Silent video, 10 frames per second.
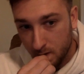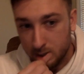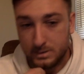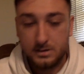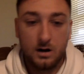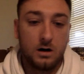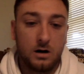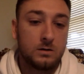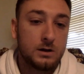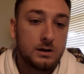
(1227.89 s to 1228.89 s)

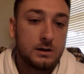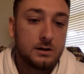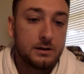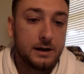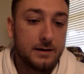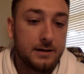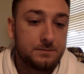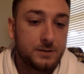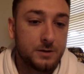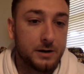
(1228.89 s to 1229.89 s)
So, yeah,
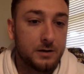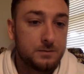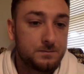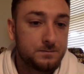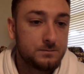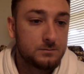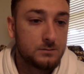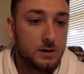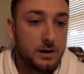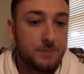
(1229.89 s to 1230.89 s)
here we go.
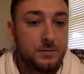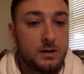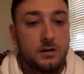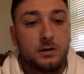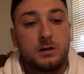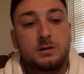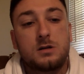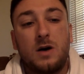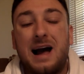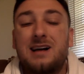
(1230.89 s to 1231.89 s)
All right.
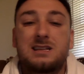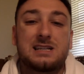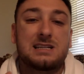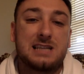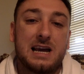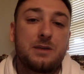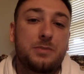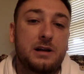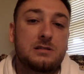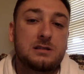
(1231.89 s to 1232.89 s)
So, Alisson has 8
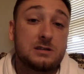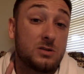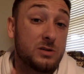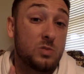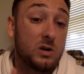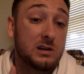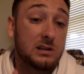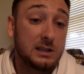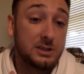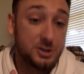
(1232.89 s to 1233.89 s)
appearances, only 1
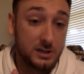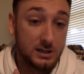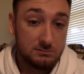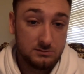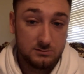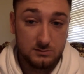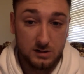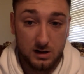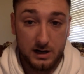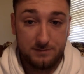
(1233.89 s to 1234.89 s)
clean sheet.
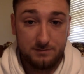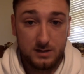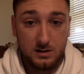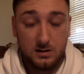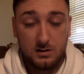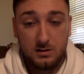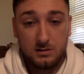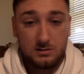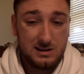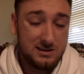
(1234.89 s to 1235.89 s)
All right.
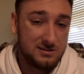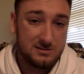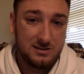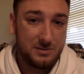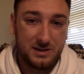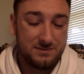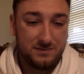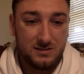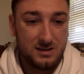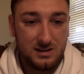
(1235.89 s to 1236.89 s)
I
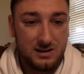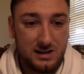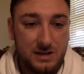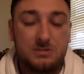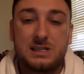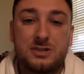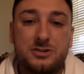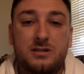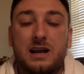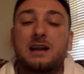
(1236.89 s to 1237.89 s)
mean, he was
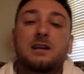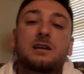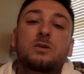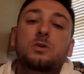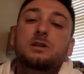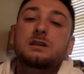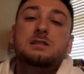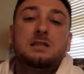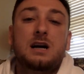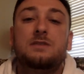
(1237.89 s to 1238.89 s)
injured, and
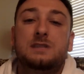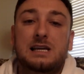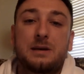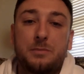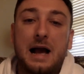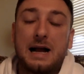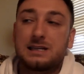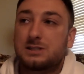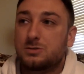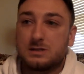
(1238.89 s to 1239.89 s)
it's tough to get back
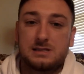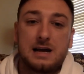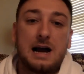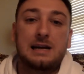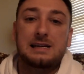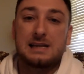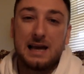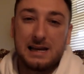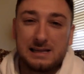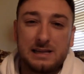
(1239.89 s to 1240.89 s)
into a side
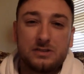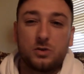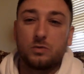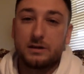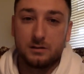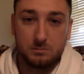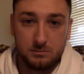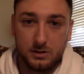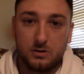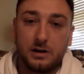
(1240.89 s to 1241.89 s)
and get the rhythm.
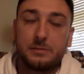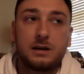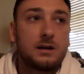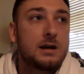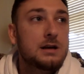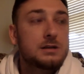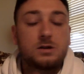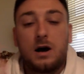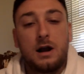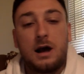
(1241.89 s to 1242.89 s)
You know what I mean?
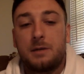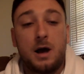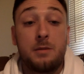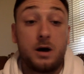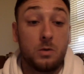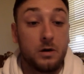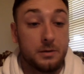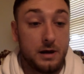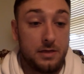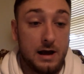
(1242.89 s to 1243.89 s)
So, I'm not worried
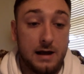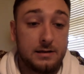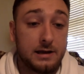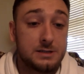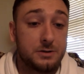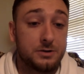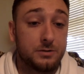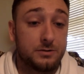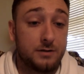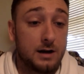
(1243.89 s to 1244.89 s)
about that. I think he's been
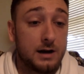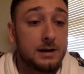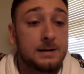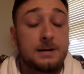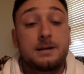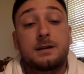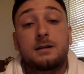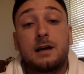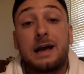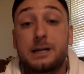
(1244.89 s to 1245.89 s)
doing fine.
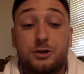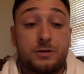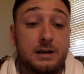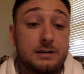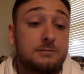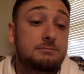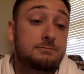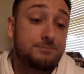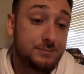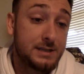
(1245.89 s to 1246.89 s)
Adrian,
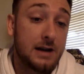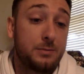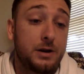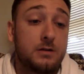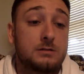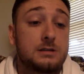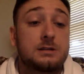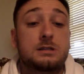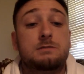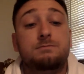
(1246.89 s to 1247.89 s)
10
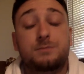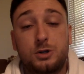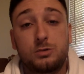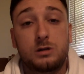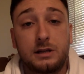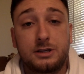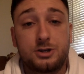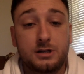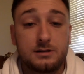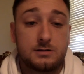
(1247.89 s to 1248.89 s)
appearances, 2 clean
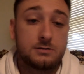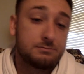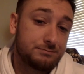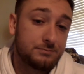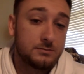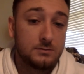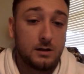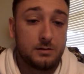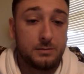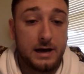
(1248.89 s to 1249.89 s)
sheets.
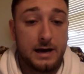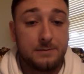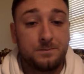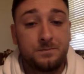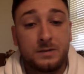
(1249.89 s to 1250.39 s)
Nothing bad.